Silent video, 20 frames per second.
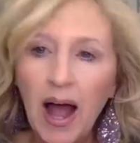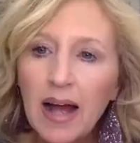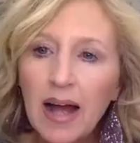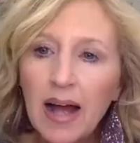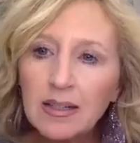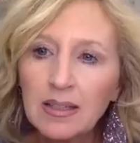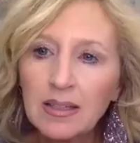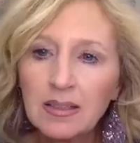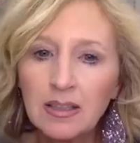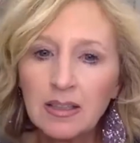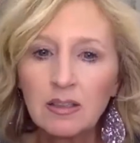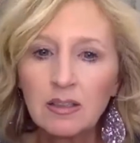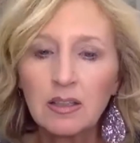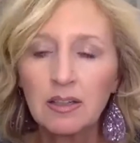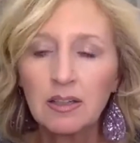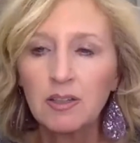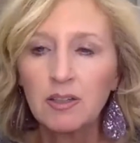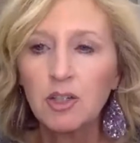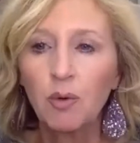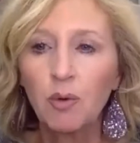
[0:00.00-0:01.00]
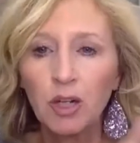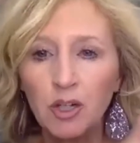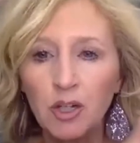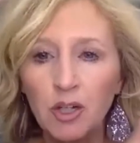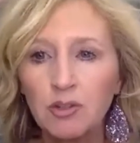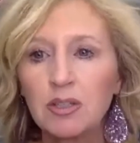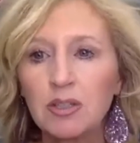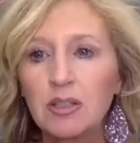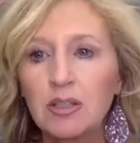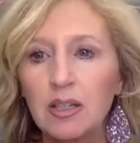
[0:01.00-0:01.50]
is you want to
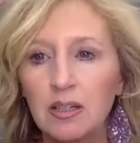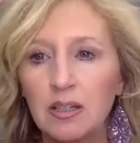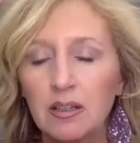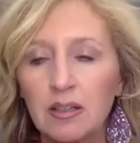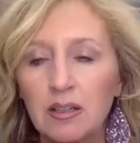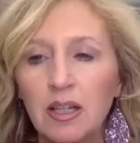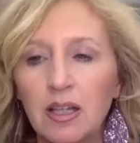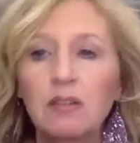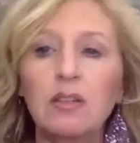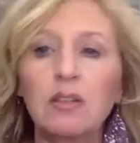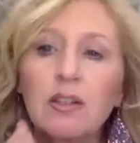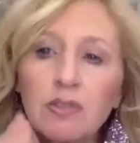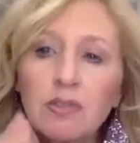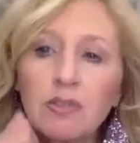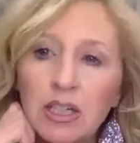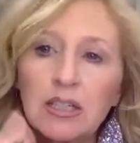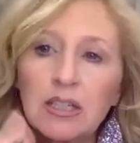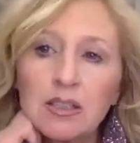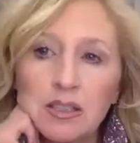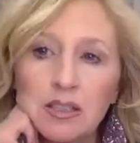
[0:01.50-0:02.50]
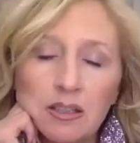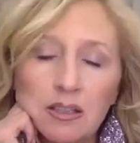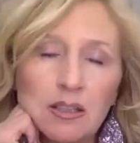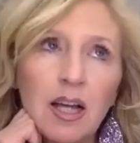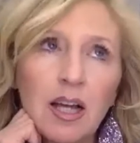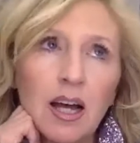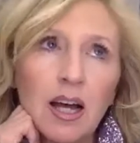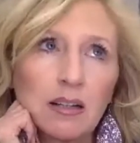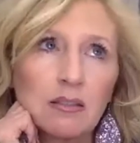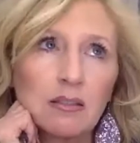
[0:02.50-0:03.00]
use the lifting,
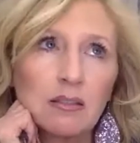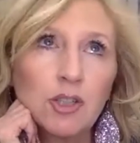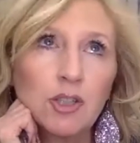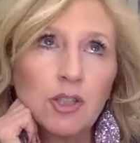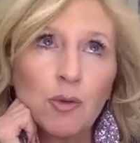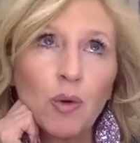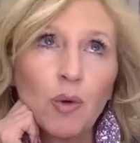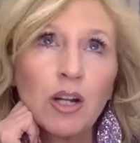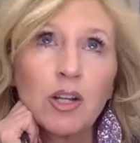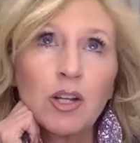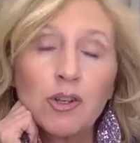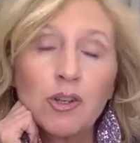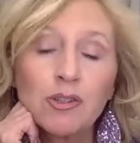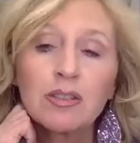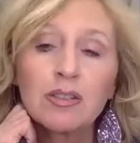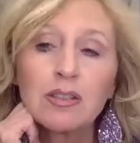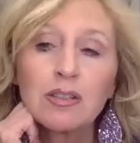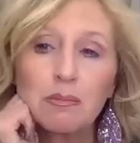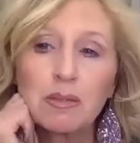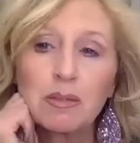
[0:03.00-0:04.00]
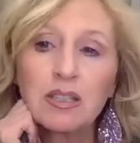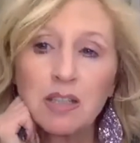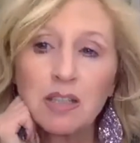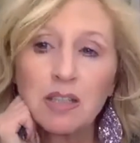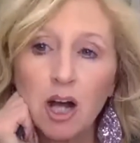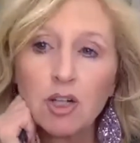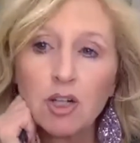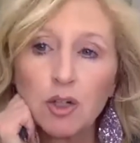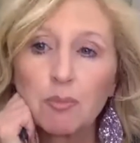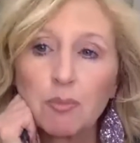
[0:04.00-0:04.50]
that you want to use the
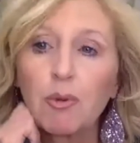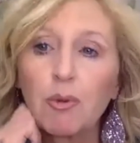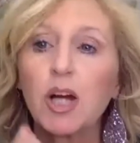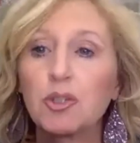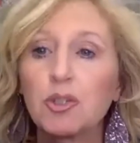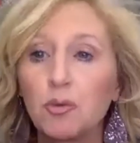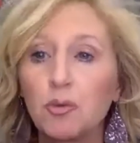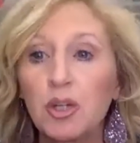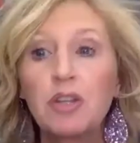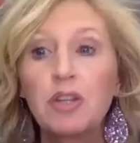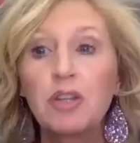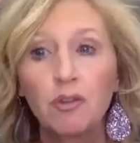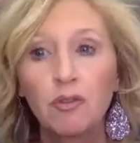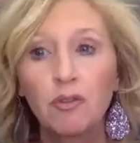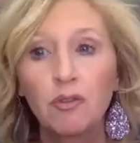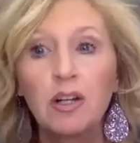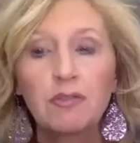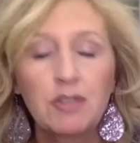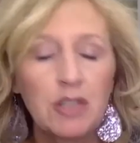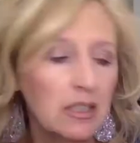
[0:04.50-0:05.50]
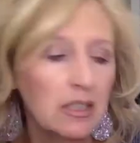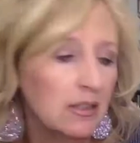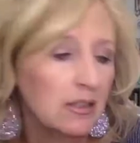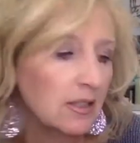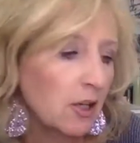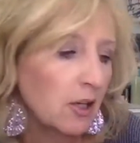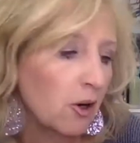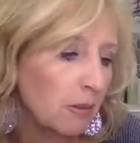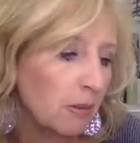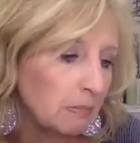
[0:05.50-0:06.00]
massager brush with your lifting
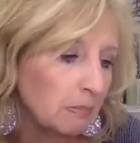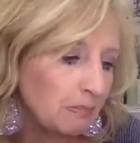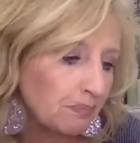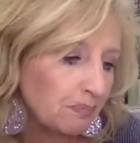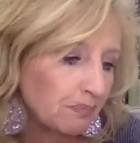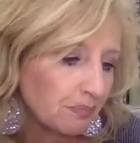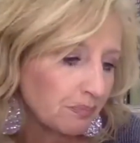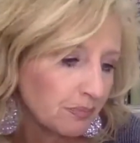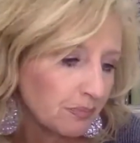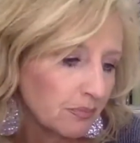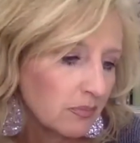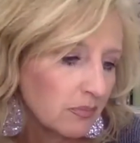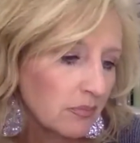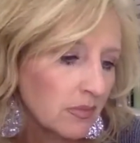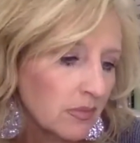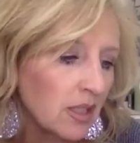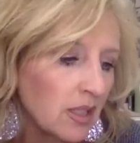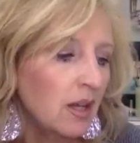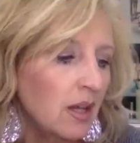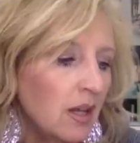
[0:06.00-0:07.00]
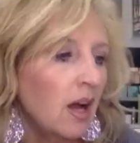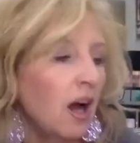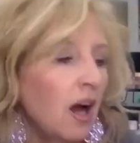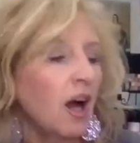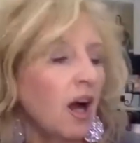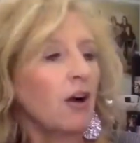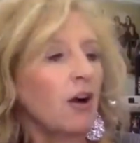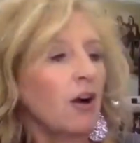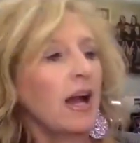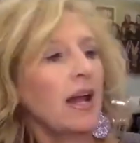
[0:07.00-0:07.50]
serum.
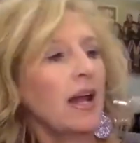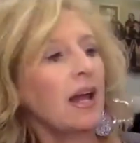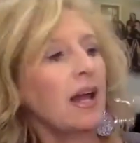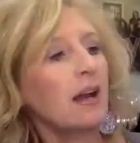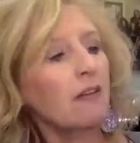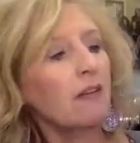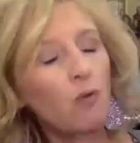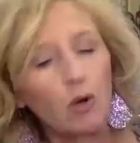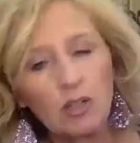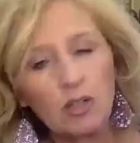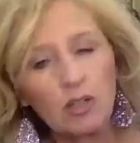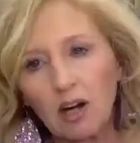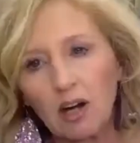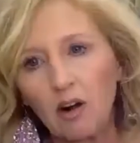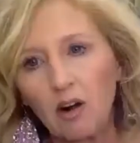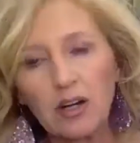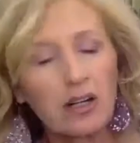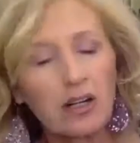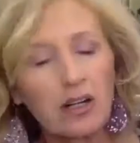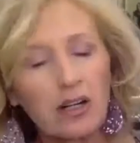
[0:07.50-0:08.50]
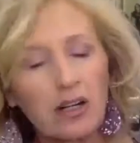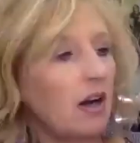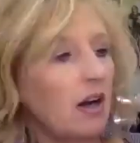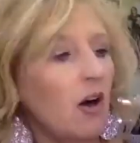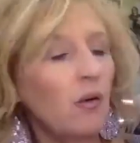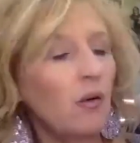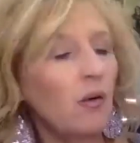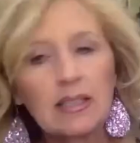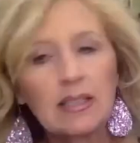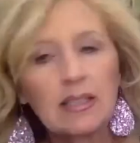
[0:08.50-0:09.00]
Okay, and of course it
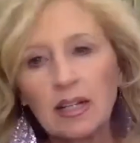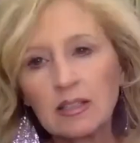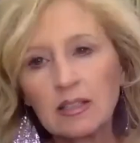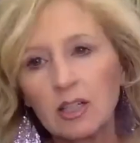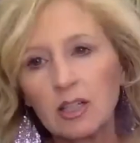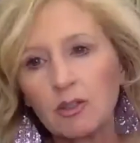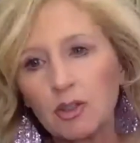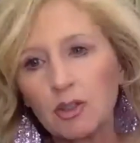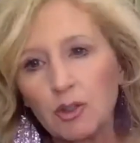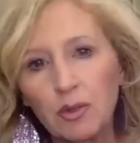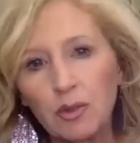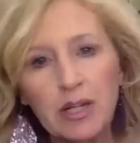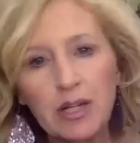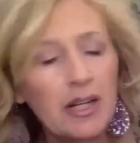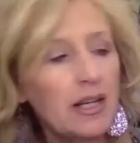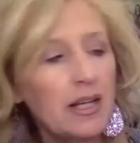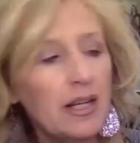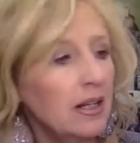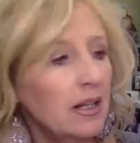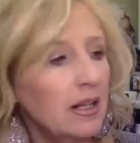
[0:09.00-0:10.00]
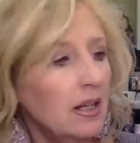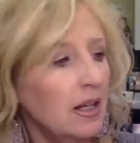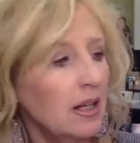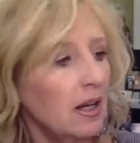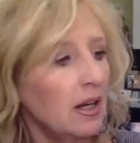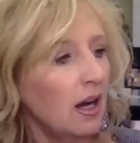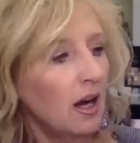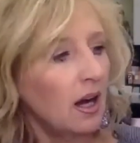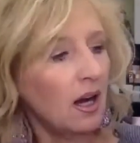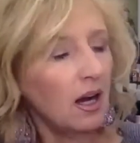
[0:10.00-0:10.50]
always has those three
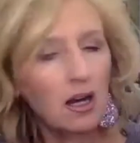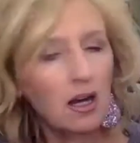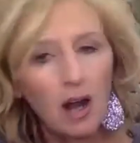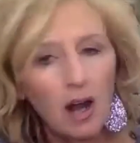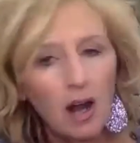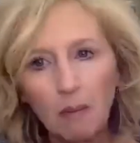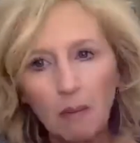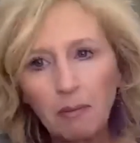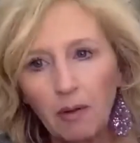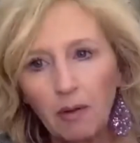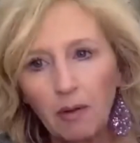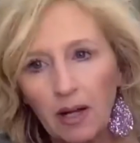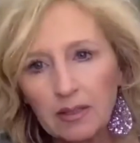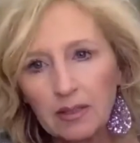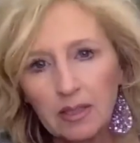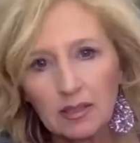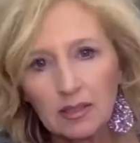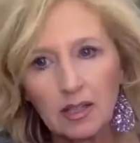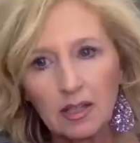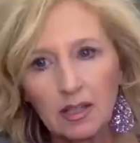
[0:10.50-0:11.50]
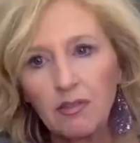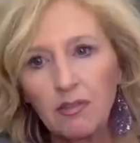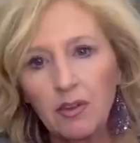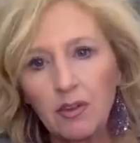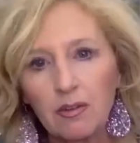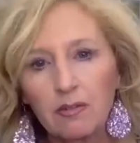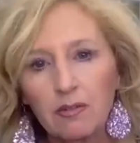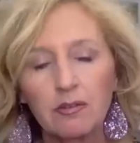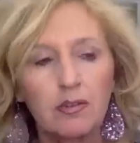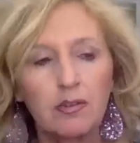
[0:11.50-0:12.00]
complexes of
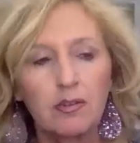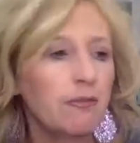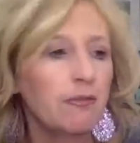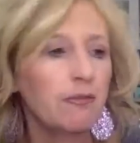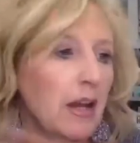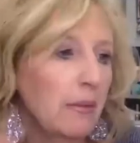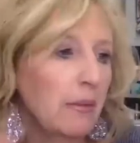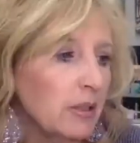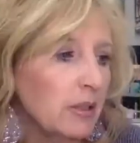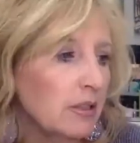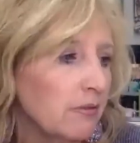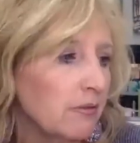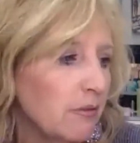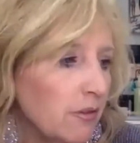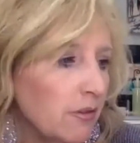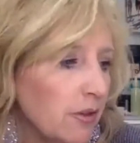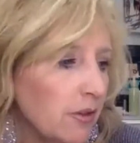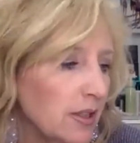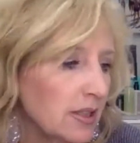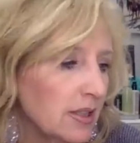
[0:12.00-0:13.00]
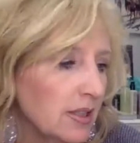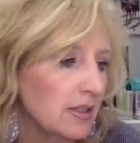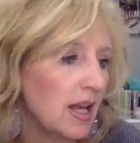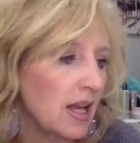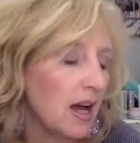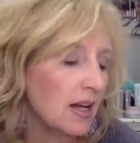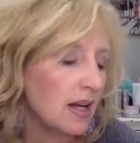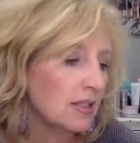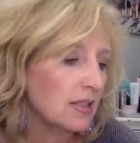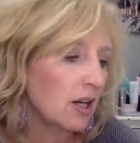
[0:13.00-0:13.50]
the famous
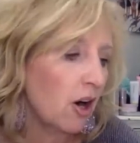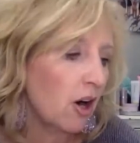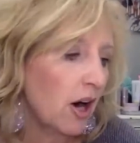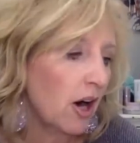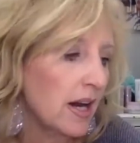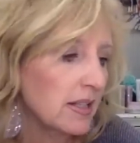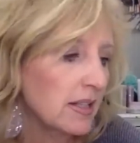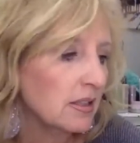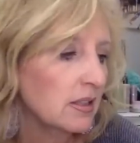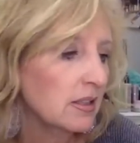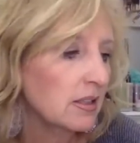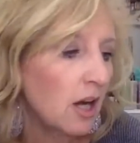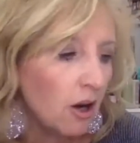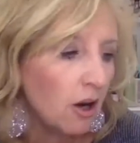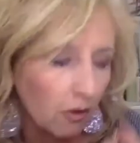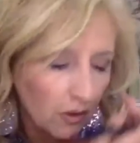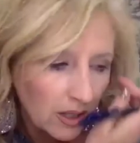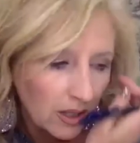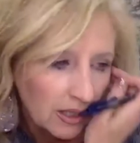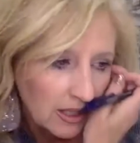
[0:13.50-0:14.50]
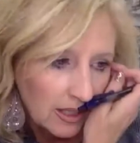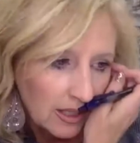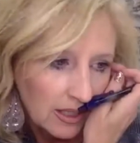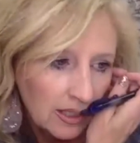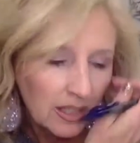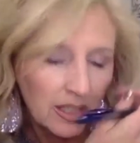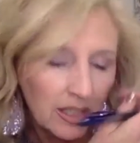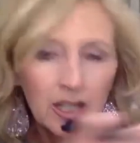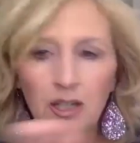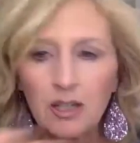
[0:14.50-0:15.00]
set. All right, so
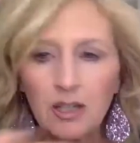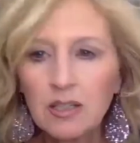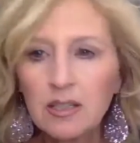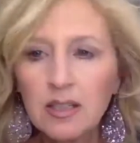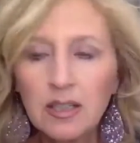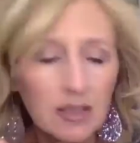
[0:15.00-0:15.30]
Here's the